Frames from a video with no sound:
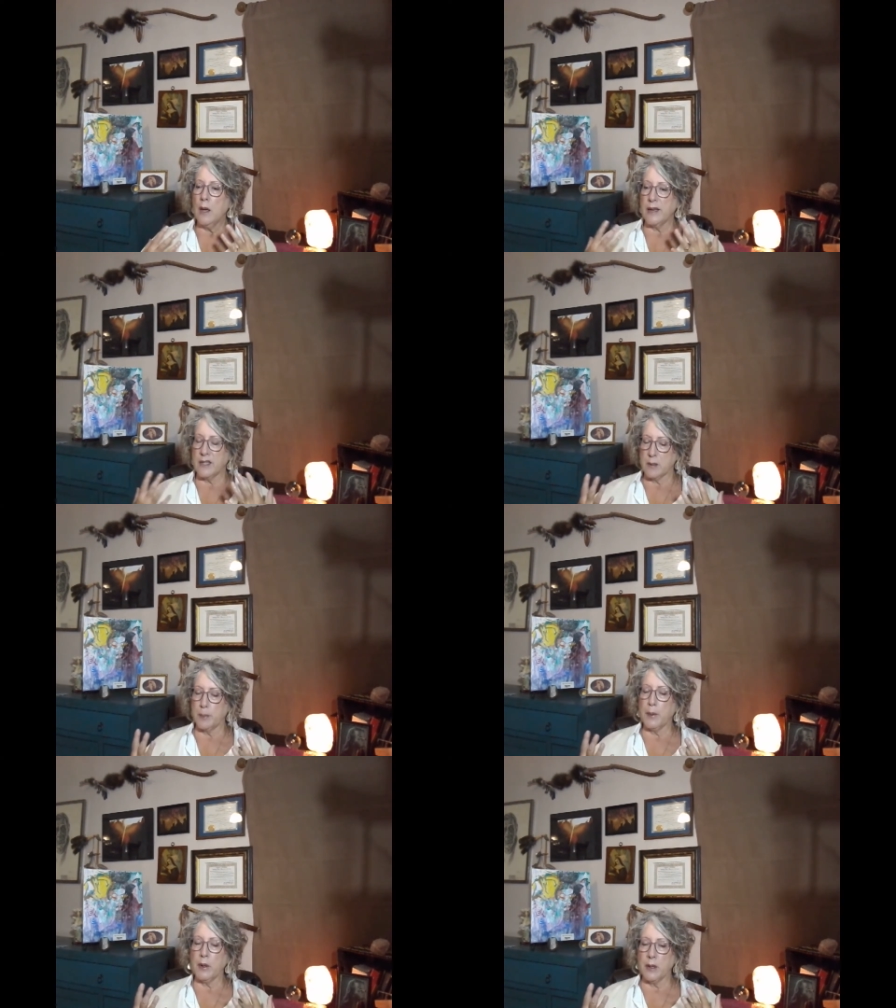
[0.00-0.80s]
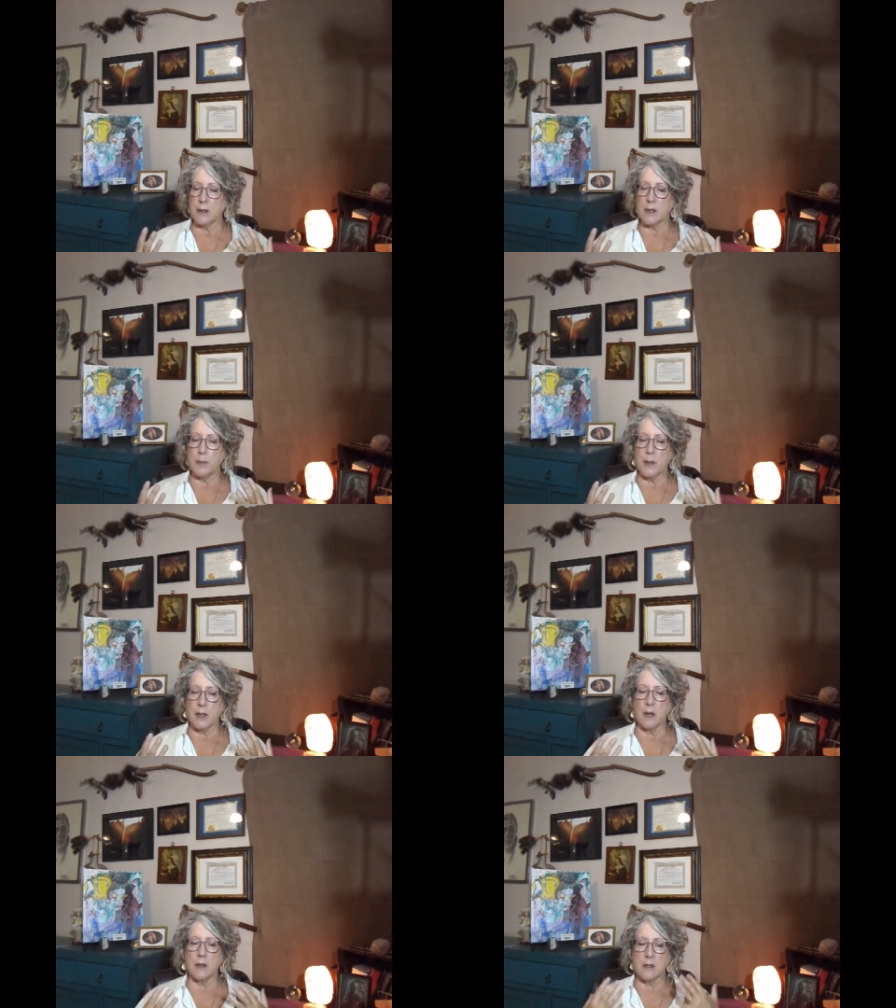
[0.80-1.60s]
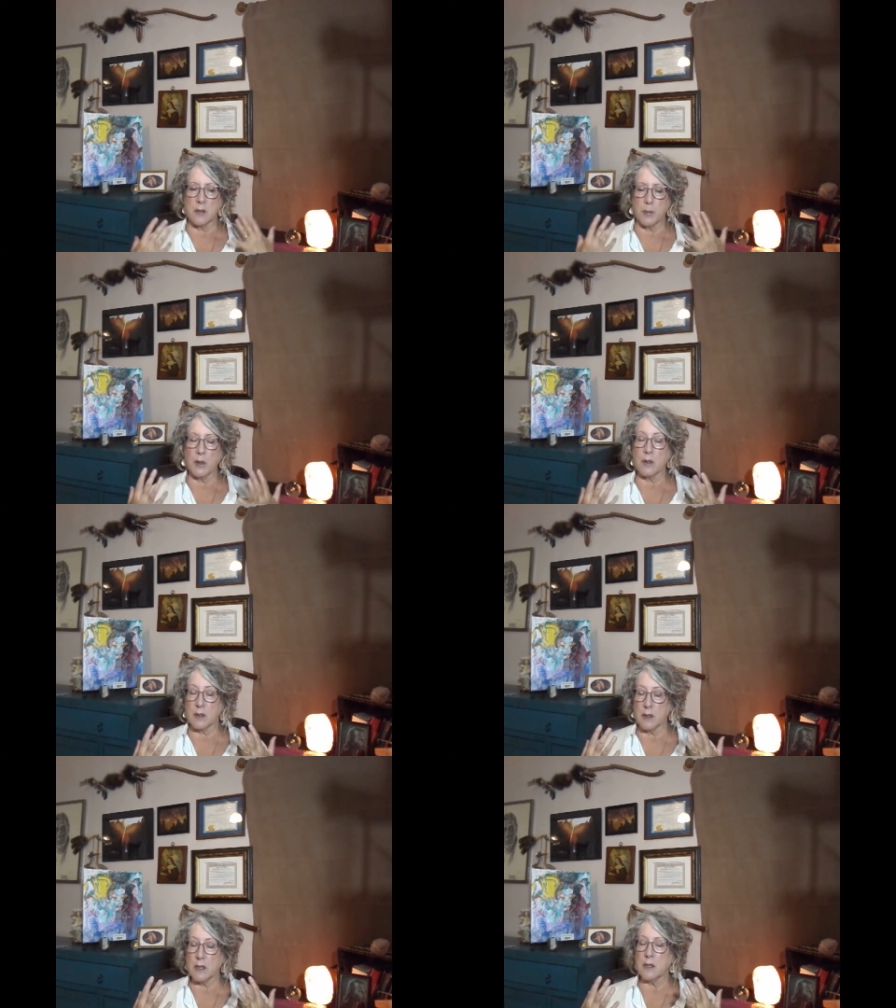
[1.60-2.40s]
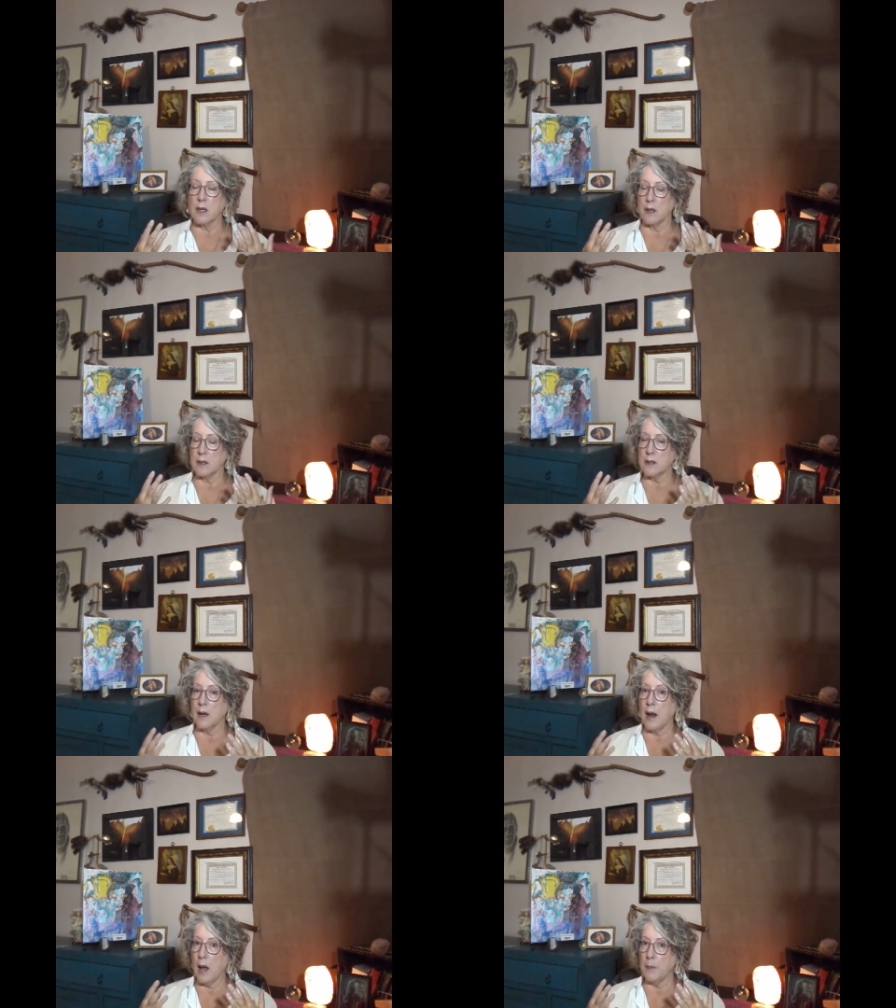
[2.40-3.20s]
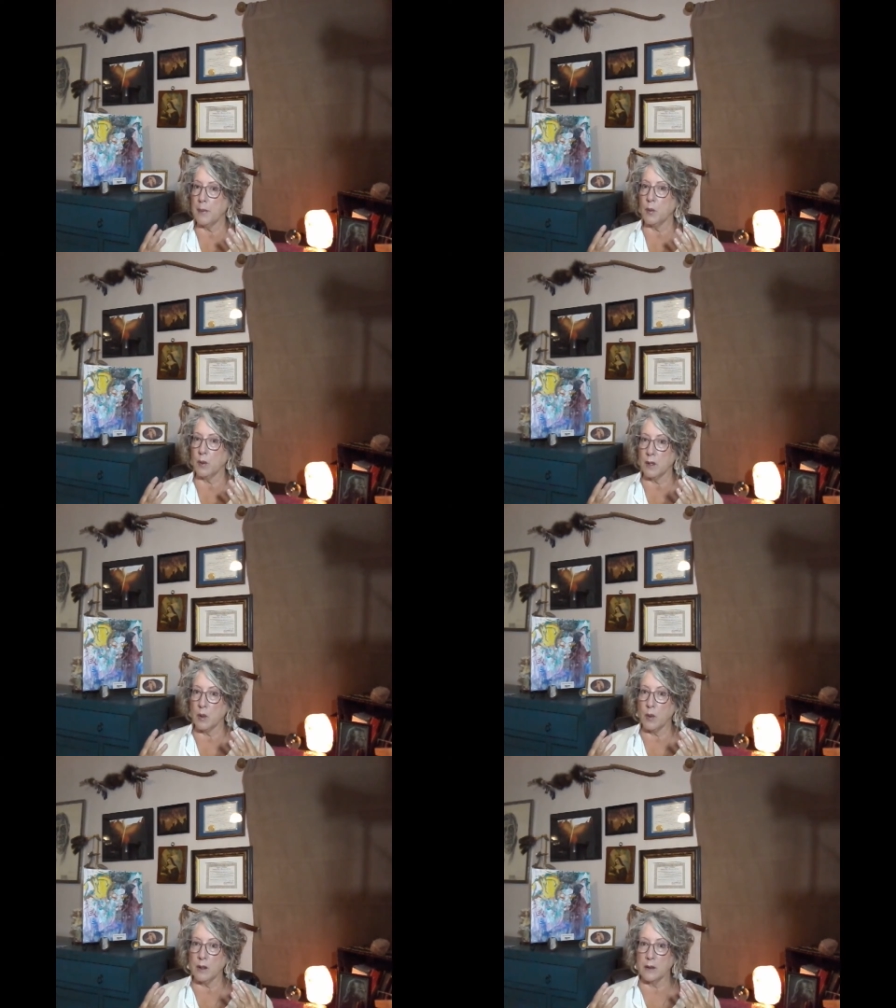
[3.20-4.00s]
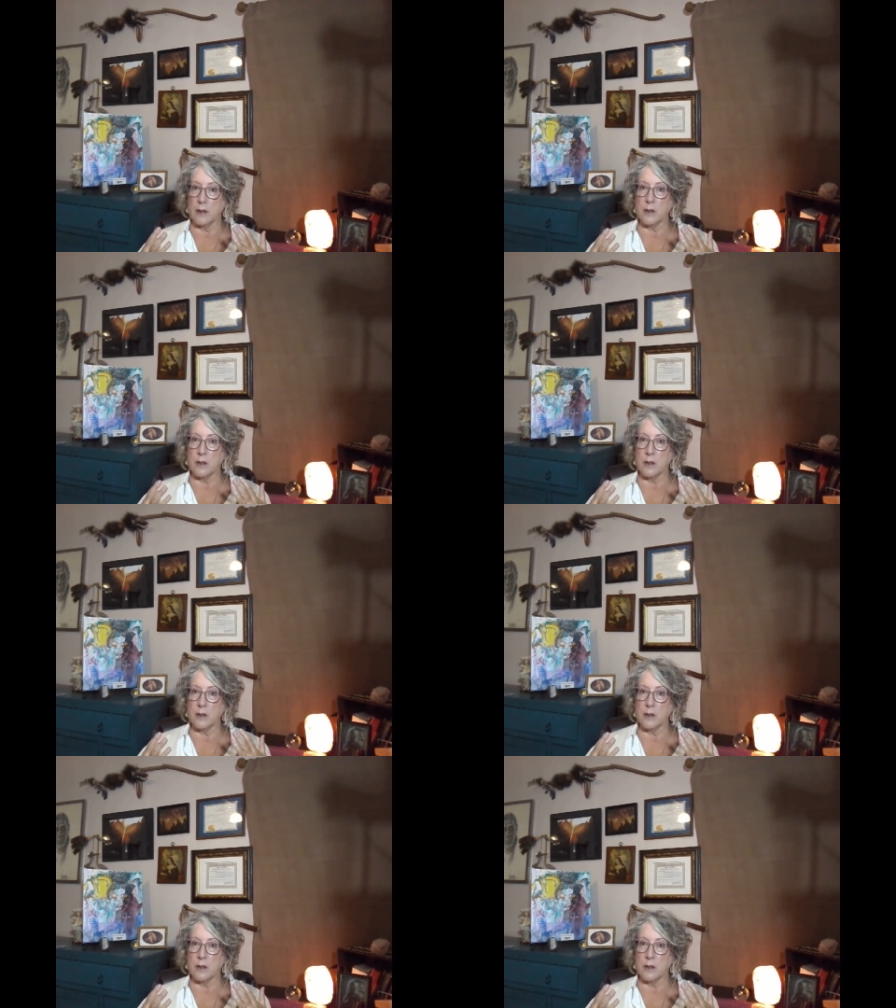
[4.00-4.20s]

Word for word: experience, because Spirit is listening and it's going to happen really quickly.